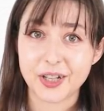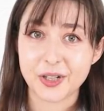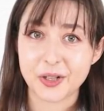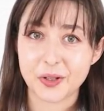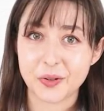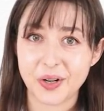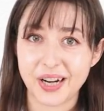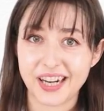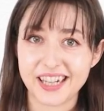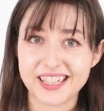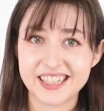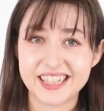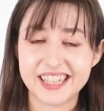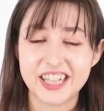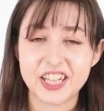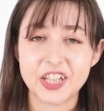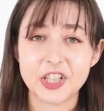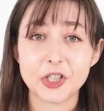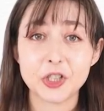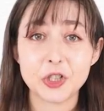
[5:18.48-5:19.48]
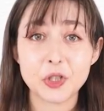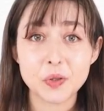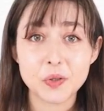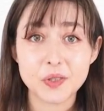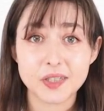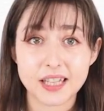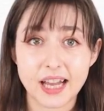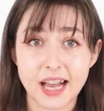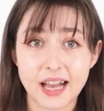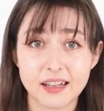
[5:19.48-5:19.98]
Great. You
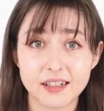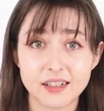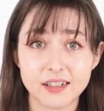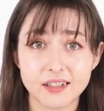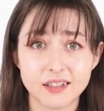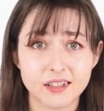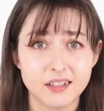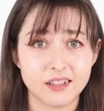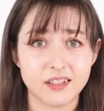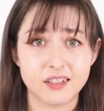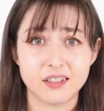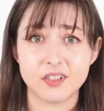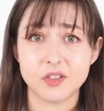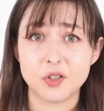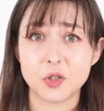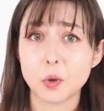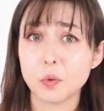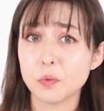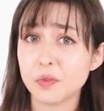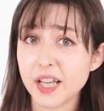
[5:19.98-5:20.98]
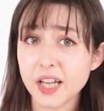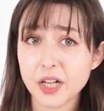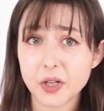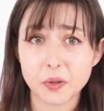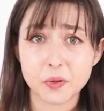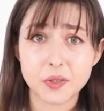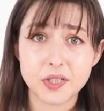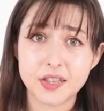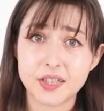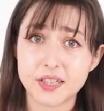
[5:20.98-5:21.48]
said, don't they
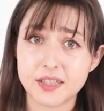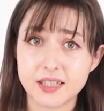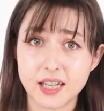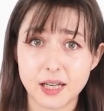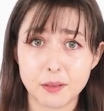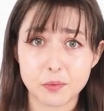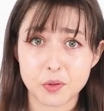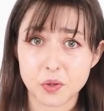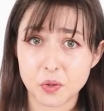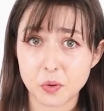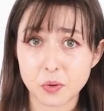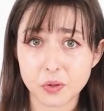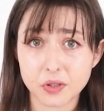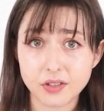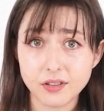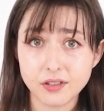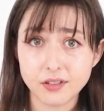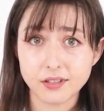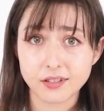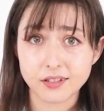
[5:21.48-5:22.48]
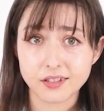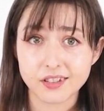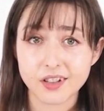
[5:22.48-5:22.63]
go to the same school?